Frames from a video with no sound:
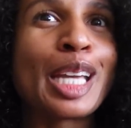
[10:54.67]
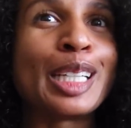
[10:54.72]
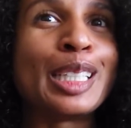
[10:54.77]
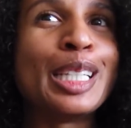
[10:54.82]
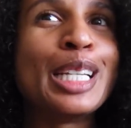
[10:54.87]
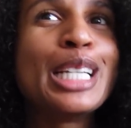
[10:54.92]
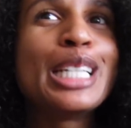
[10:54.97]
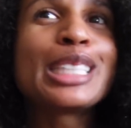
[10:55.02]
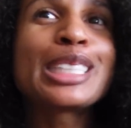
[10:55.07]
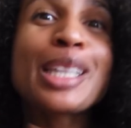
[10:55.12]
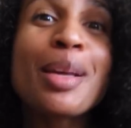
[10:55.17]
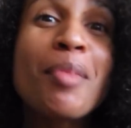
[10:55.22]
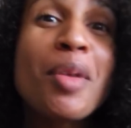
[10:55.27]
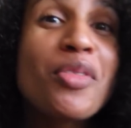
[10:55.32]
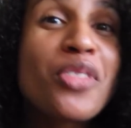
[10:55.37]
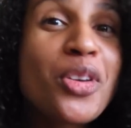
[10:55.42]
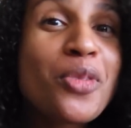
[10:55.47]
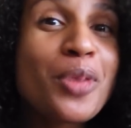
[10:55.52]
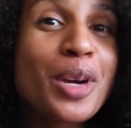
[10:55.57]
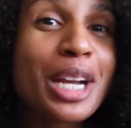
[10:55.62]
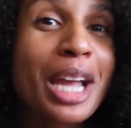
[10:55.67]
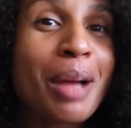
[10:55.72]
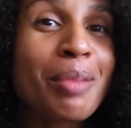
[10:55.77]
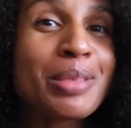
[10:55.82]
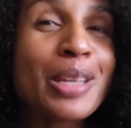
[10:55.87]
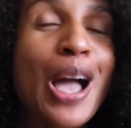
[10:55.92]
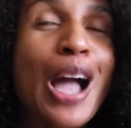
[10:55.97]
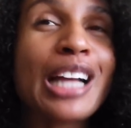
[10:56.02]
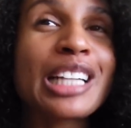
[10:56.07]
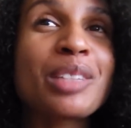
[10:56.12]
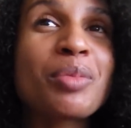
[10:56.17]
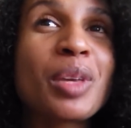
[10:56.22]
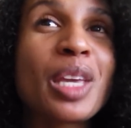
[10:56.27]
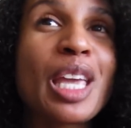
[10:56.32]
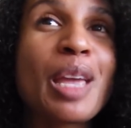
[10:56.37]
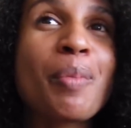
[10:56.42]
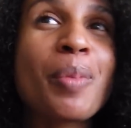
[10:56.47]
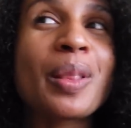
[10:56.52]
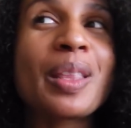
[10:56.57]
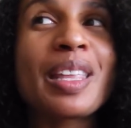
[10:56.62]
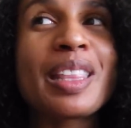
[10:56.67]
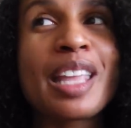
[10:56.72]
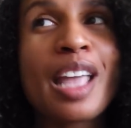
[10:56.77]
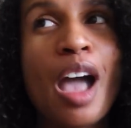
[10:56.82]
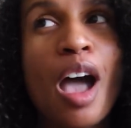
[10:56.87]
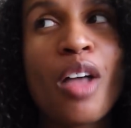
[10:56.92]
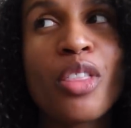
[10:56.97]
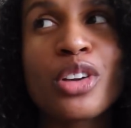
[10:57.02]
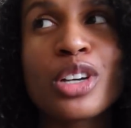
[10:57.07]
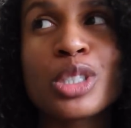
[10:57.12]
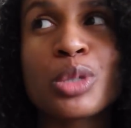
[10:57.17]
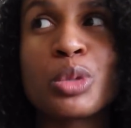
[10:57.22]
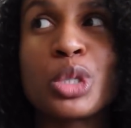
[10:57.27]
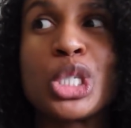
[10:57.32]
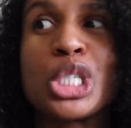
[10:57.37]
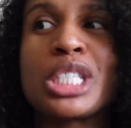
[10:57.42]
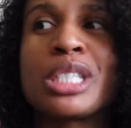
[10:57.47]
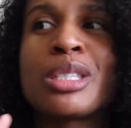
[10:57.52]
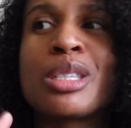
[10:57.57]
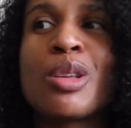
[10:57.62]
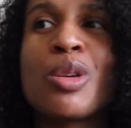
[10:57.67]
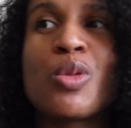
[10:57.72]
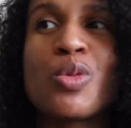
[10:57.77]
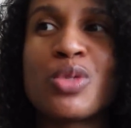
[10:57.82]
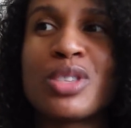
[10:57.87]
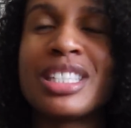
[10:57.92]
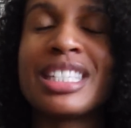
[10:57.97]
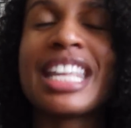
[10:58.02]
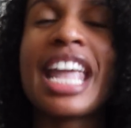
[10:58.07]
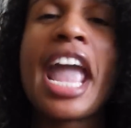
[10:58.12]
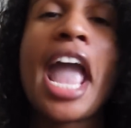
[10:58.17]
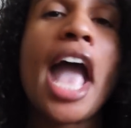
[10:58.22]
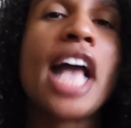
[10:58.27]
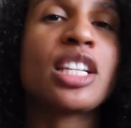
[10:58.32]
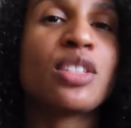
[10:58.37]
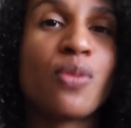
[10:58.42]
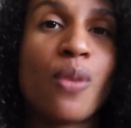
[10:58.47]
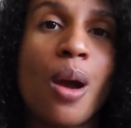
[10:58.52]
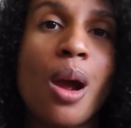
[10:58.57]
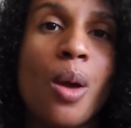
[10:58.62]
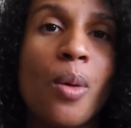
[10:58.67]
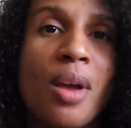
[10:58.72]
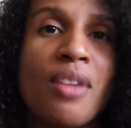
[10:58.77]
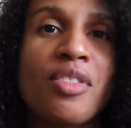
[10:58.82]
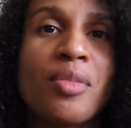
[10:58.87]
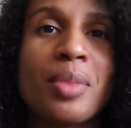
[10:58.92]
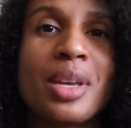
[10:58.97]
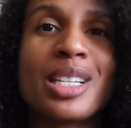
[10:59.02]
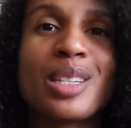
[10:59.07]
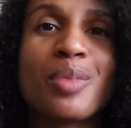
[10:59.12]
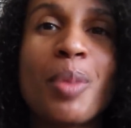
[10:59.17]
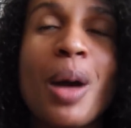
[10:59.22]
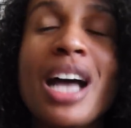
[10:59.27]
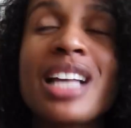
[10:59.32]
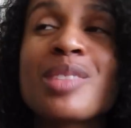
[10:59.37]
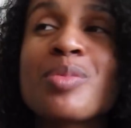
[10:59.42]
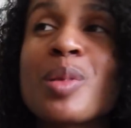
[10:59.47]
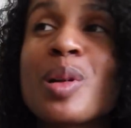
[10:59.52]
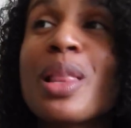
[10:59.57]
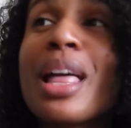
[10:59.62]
and some of them would come talk to me, but then the others would just stay as far away from me as possible.